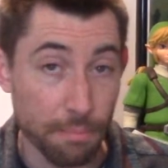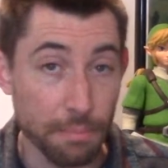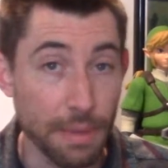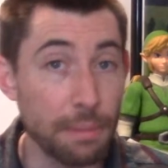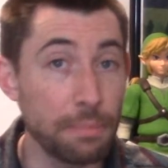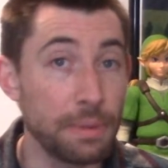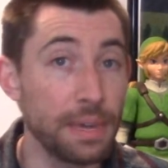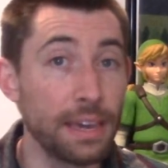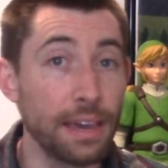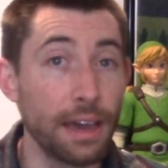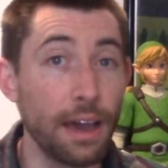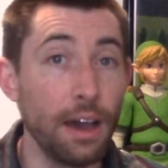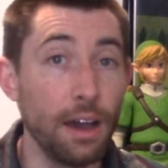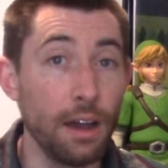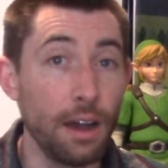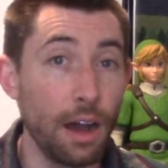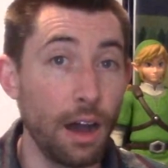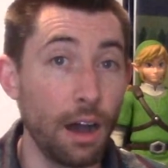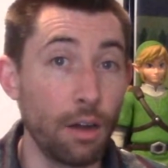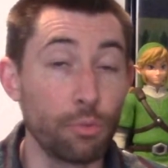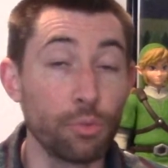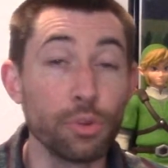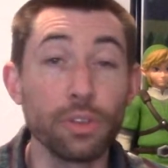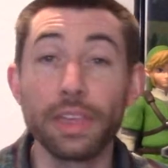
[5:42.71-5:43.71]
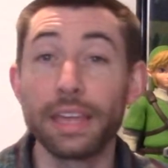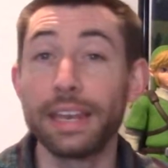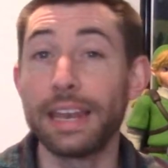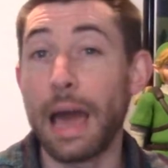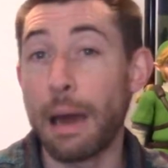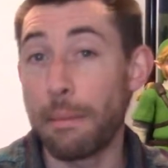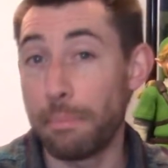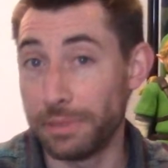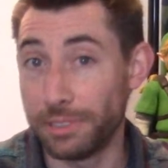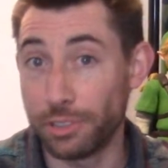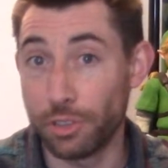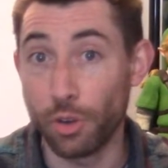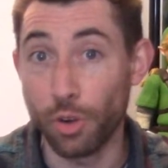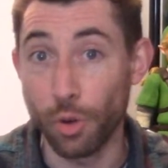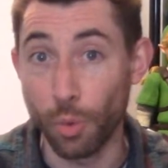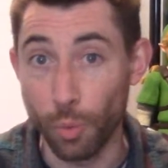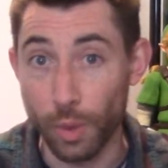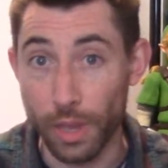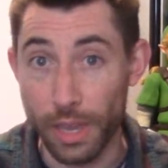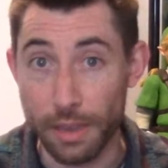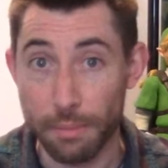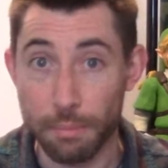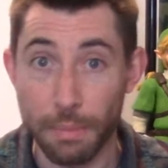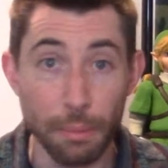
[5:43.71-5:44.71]
Maybe really an episode a
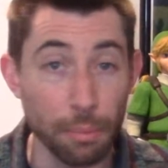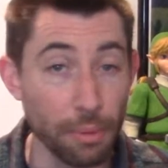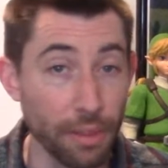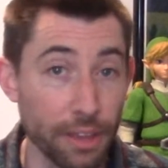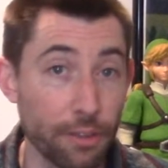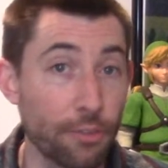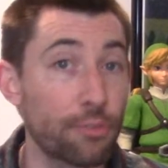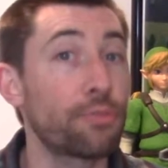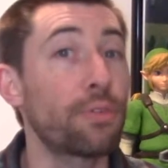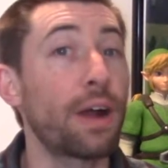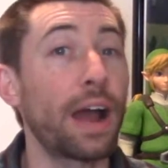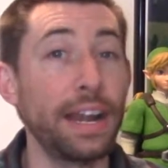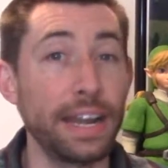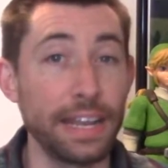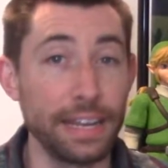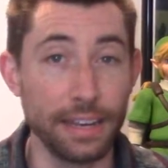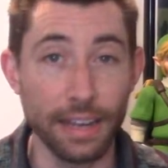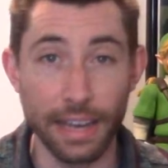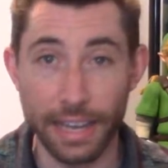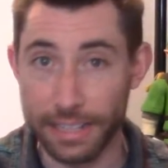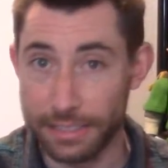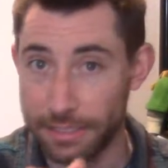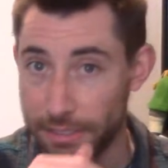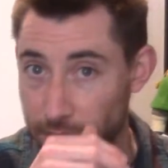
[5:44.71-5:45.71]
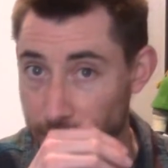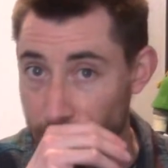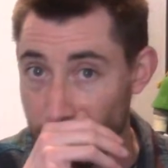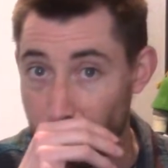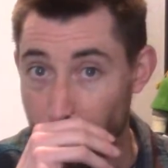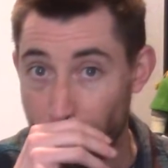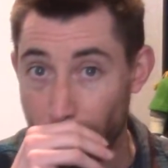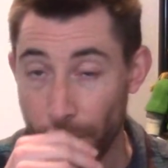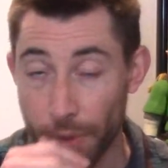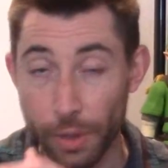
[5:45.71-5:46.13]
week, maybe like Friday nights.